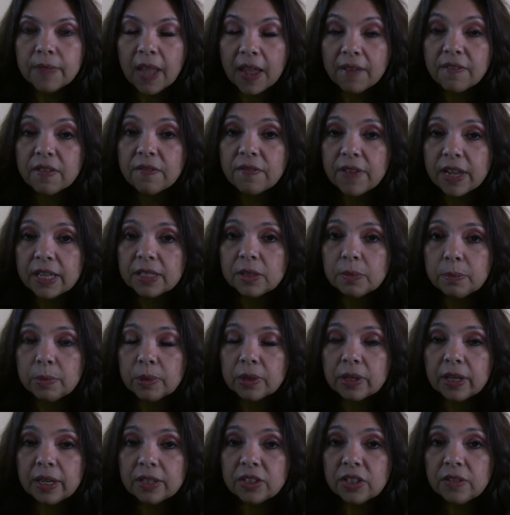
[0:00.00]
have a
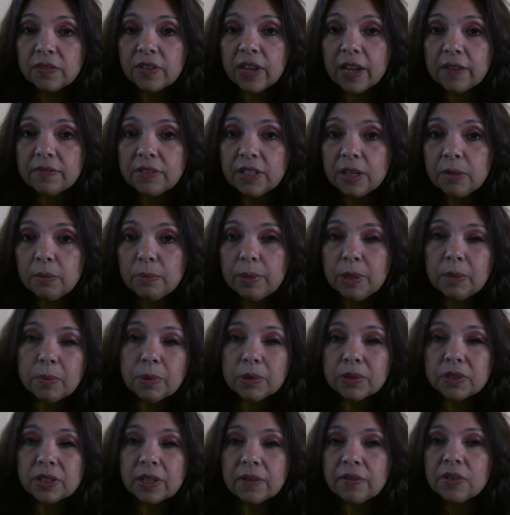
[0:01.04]
Facebook account. So if you have 10
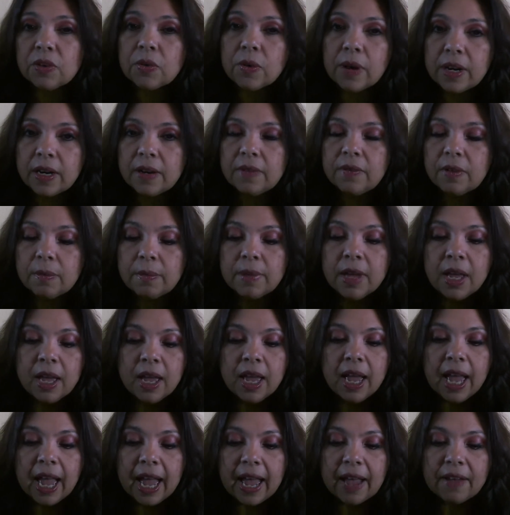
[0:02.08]
people, seven or eight of them
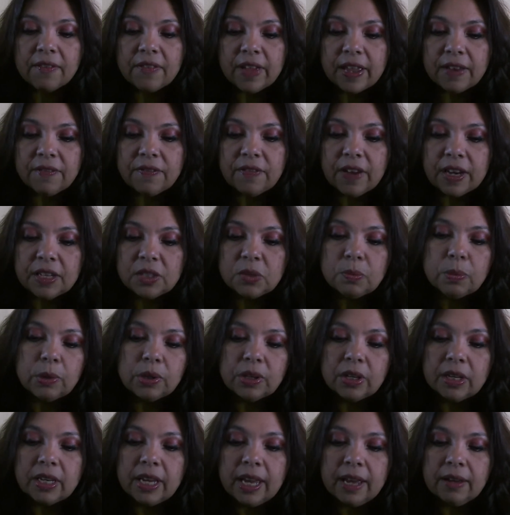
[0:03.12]
have a
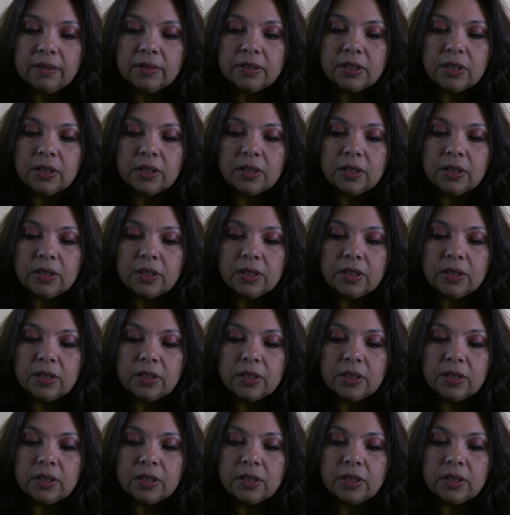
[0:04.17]
Facebook account.